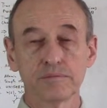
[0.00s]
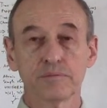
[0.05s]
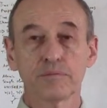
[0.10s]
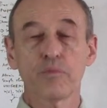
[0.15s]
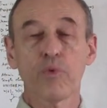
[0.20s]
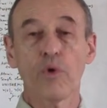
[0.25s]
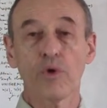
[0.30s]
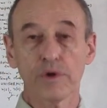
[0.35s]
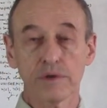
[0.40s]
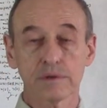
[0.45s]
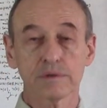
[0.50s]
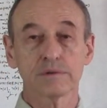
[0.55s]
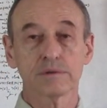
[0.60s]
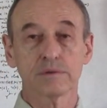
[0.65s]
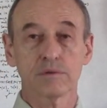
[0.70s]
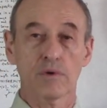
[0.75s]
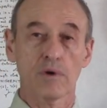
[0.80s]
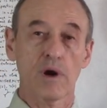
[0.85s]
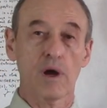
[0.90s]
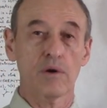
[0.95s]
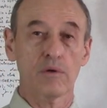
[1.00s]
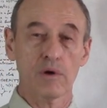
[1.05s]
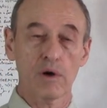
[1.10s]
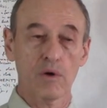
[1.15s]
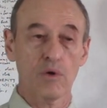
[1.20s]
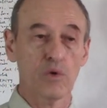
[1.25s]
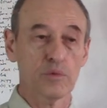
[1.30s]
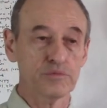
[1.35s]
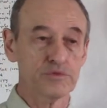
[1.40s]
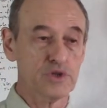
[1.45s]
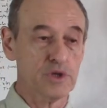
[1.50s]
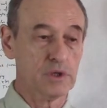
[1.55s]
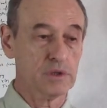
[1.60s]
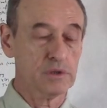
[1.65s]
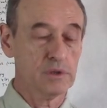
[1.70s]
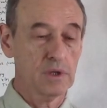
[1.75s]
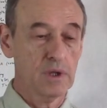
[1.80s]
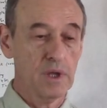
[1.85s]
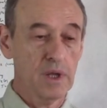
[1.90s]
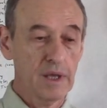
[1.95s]
point or our object.
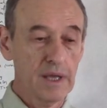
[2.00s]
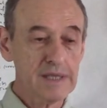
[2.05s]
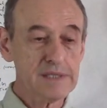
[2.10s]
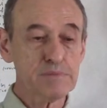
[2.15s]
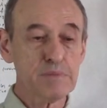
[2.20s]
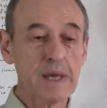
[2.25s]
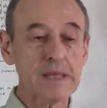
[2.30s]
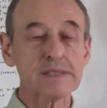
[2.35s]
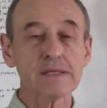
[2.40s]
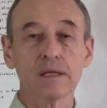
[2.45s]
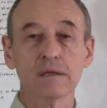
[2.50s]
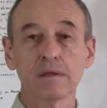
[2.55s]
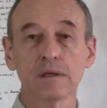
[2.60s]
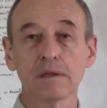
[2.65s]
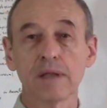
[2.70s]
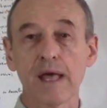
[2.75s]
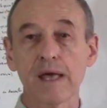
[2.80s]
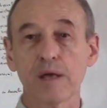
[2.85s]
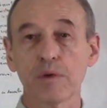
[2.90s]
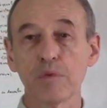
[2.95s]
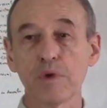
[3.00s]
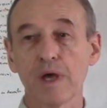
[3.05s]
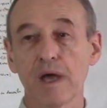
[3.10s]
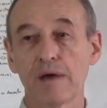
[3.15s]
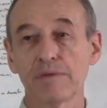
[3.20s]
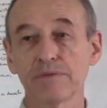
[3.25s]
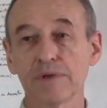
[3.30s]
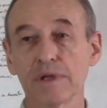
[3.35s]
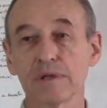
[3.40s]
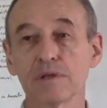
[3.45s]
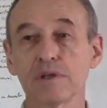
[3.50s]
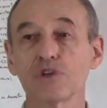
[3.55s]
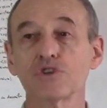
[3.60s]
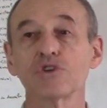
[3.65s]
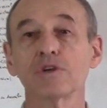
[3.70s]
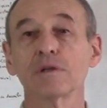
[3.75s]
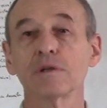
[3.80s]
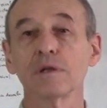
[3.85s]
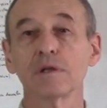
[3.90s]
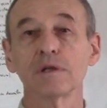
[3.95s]
It's basically like we have
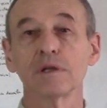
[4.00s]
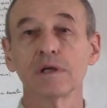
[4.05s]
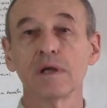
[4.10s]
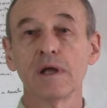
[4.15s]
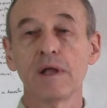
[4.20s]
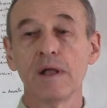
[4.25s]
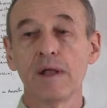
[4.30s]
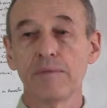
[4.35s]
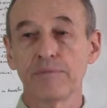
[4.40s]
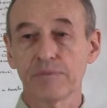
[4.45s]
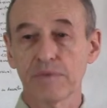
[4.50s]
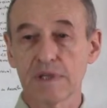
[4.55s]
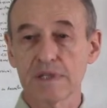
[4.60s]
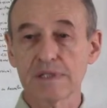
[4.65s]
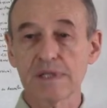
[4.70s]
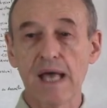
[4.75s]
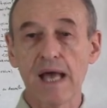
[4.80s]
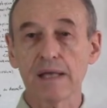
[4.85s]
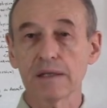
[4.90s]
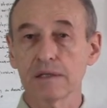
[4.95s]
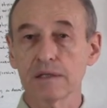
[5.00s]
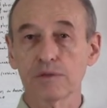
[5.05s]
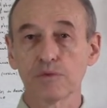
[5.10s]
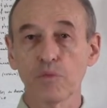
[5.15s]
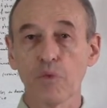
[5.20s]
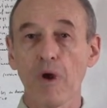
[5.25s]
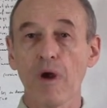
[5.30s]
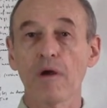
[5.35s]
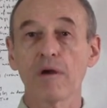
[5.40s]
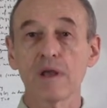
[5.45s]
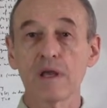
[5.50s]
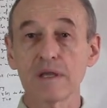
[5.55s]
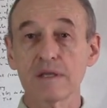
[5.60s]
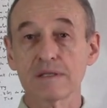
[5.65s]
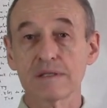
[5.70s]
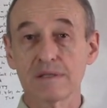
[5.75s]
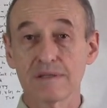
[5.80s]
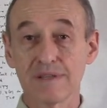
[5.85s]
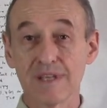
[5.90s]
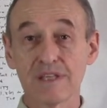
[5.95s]
conditionally decided where
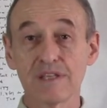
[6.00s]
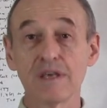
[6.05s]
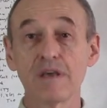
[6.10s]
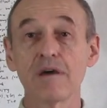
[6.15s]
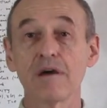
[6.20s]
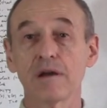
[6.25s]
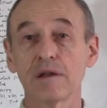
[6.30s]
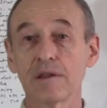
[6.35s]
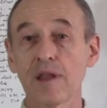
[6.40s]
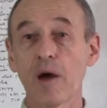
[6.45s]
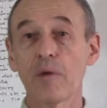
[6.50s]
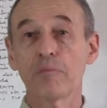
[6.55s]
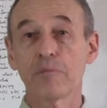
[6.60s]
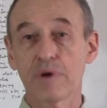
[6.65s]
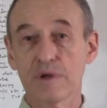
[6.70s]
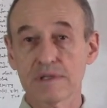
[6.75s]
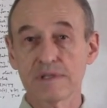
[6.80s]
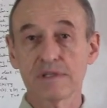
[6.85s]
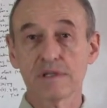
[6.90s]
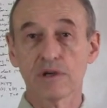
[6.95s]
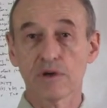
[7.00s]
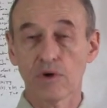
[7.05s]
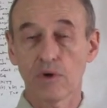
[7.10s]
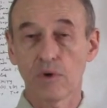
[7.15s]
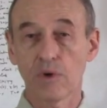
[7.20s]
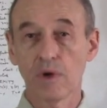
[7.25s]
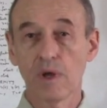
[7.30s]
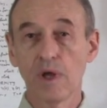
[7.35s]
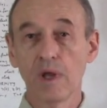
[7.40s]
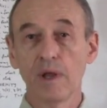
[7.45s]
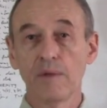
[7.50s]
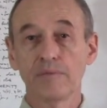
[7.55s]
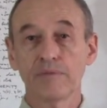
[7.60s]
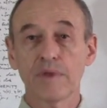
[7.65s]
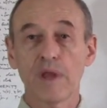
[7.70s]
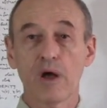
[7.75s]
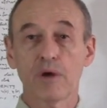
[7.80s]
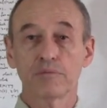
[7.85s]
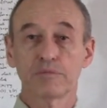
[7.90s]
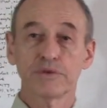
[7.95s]
is the year number 0.
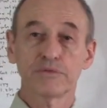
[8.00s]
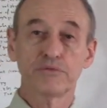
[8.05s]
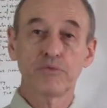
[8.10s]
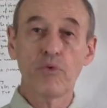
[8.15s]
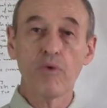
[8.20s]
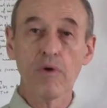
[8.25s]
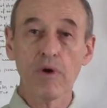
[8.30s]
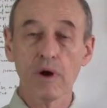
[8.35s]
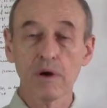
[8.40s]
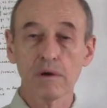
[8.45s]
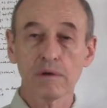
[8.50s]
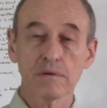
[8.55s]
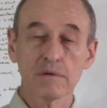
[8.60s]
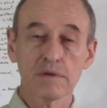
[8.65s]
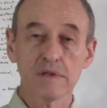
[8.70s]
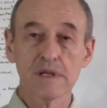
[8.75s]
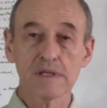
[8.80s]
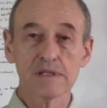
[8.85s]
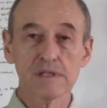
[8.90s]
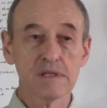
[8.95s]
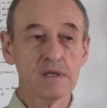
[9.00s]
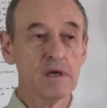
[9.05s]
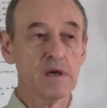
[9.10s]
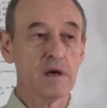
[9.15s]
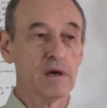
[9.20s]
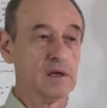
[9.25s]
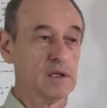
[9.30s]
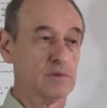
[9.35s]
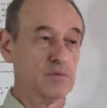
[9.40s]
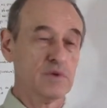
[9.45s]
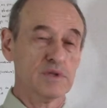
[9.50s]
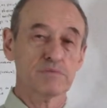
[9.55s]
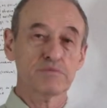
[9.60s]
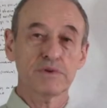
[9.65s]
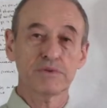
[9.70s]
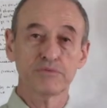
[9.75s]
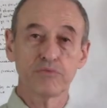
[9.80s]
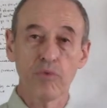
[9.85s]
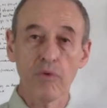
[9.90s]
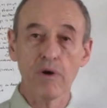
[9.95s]
Now, before this year, it was
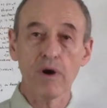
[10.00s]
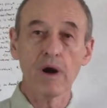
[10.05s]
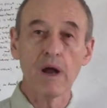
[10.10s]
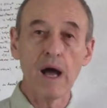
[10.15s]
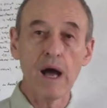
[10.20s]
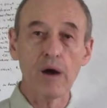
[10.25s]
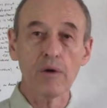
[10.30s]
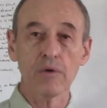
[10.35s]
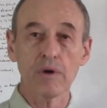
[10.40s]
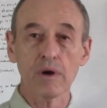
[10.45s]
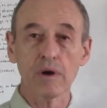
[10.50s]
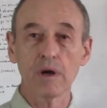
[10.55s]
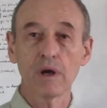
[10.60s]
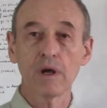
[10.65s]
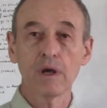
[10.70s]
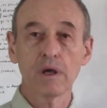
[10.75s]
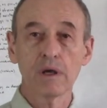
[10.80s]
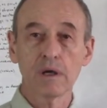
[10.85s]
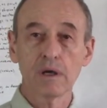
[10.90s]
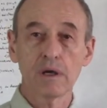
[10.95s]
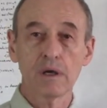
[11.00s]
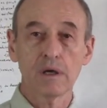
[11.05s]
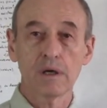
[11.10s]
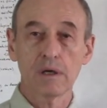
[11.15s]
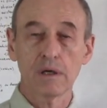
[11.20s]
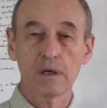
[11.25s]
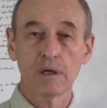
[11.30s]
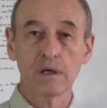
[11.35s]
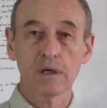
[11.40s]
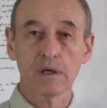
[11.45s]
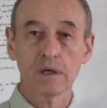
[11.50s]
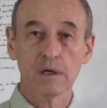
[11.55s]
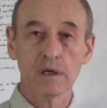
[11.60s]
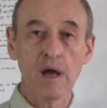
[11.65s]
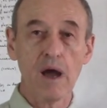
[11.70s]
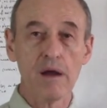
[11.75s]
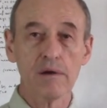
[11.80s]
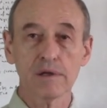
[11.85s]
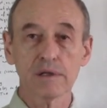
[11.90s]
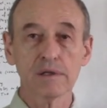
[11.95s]
before our
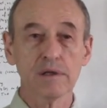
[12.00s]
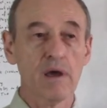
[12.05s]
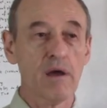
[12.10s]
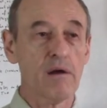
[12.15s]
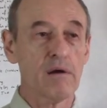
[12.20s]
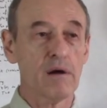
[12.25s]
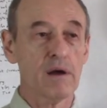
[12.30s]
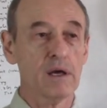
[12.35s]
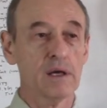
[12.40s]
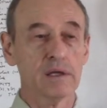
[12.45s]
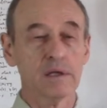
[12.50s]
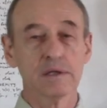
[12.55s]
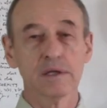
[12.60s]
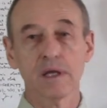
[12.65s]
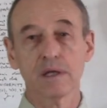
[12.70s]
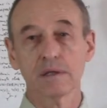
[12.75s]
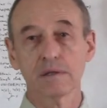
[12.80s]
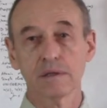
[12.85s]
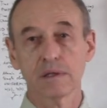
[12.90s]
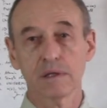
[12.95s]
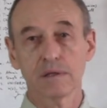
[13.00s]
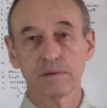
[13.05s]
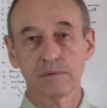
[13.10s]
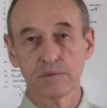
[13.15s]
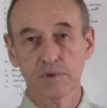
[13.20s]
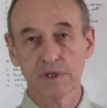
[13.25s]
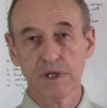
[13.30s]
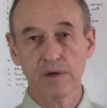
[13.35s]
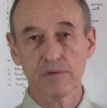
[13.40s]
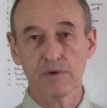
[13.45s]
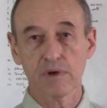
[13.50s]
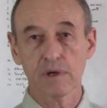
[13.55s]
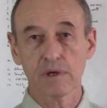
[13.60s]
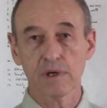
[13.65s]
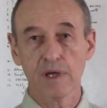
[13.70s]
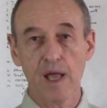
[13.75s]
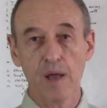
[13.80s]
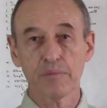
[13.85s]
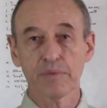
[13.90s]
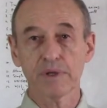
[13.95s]
current era, and then whatever
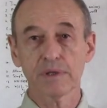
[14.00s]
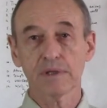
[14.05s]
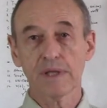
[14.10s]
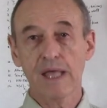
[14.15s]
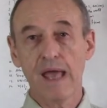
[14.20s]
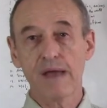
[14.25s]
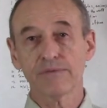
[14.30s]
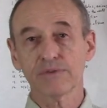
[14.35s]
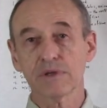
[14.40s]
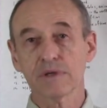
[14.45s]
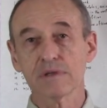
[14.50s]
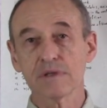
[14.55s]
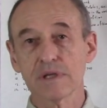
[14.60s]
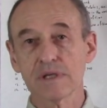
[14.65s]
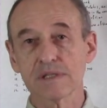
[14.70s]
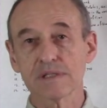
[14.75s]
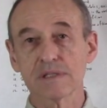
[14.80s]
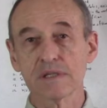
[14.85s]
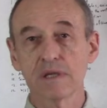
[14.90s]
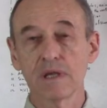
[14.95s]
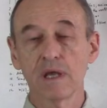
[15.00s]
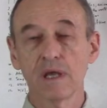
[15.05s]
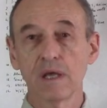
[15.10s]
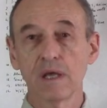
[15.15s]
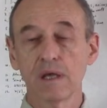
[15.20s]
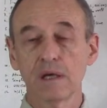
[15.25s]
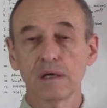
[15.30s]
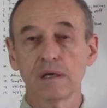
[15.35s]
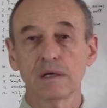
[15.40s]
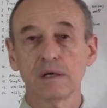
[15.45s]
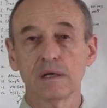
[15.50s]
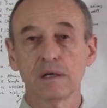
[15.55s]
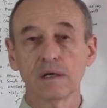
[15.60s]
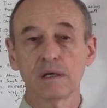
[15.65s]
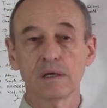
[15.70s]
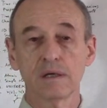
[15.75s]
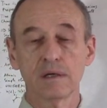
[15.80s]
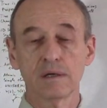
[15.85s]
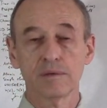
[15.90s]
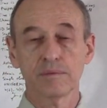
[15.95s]
happened after this,
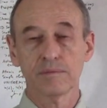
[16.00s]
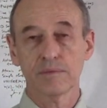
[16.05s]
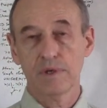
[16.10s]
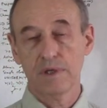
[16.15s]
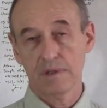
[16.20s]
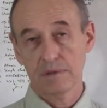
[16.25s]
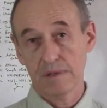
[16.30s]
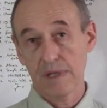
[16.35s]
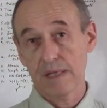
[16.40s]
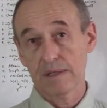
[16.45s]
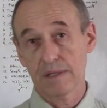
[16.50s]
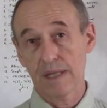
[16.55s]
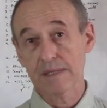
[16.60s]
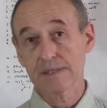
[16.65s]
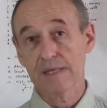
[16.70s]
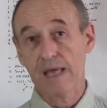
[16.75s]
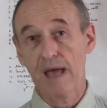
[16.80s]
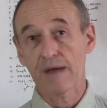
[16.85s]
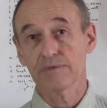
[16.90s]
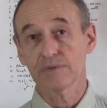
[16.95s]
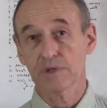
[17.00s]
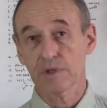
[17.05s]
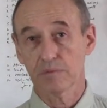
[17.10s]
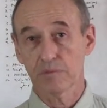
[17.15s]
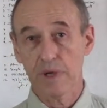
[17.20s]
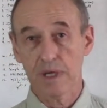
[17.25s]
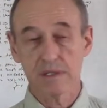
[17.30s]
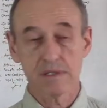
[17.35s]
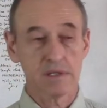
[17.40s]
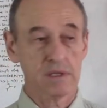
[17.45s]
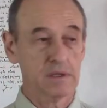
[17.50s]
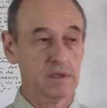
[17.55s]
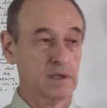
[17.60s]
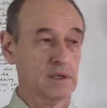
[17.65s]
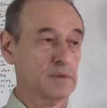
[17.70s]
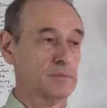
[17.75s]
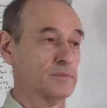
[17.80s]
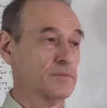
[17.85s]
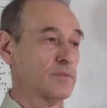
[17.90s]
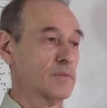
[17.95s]
that's after,
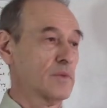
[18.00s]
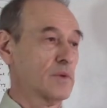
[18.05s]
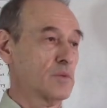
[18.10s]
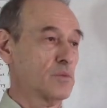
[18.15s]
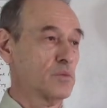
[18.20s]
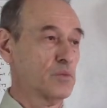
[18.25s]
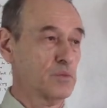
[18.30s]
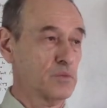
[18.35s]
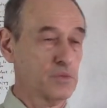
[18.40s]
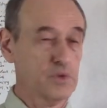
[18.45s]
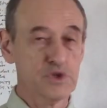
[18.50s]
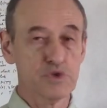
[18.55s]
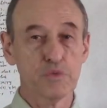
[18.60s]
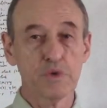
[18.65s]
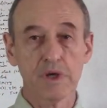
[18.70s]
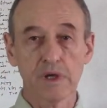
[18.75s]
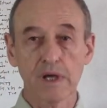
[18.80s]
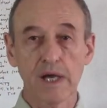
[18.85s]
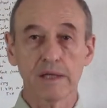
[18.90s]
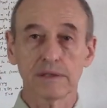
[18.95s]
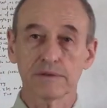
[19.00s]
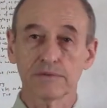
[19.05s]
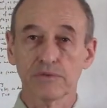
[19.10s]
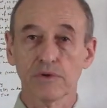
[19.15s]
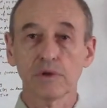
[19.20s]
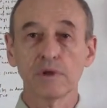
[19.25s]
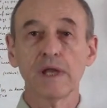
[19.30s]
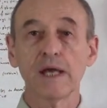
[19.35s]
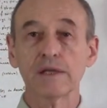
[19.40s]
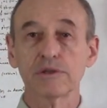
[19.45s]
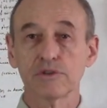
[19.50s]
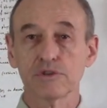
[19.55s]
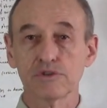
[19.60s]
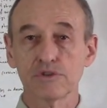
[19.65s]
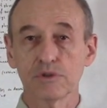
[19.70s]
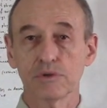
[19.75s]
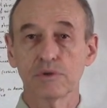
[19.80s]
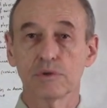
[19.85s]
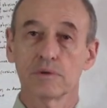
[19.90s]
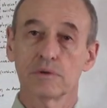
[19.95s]
basically, which we kind of relate
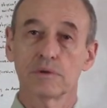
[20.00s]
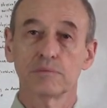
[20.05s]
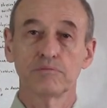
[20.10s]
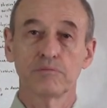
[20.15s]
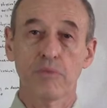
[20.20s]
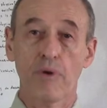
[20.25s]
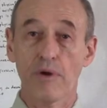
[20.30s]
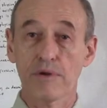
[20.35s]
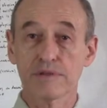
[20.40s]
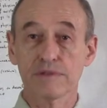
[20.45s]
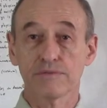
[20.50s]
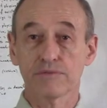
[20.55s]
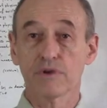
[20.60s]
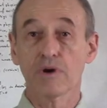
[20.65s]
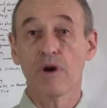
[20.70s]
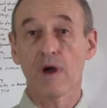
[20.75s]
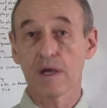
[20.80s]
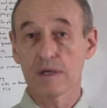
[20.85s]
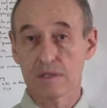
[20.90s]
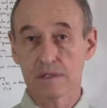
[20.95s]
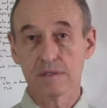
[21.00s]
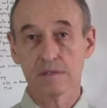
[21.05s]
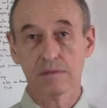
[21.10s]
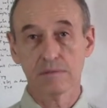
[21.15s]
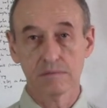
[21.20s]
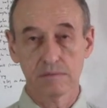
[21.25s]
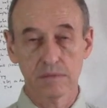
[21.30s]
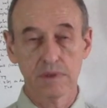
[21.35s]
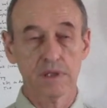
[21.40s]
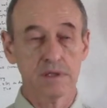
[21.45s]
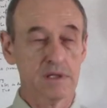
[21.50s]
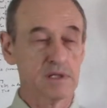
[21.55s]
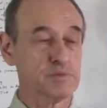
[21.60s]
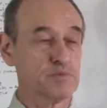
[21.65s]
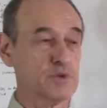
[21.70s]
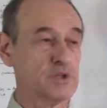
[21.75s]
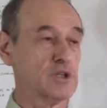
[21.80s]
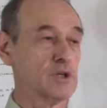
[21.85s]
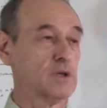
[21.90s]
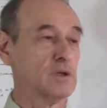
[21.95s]
to birth of Christ in this
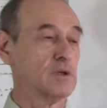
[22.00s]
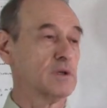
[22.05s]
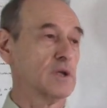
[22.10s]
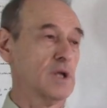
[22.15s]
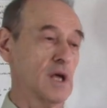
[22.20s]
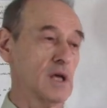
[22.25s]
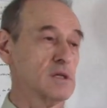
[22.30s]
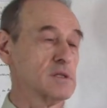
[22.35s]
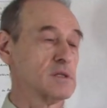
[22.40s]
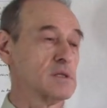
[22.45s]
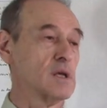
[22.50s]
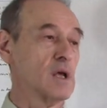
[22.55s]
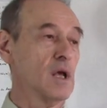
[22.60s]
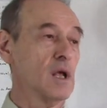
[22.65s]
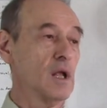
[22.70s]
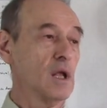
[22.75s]
particular case.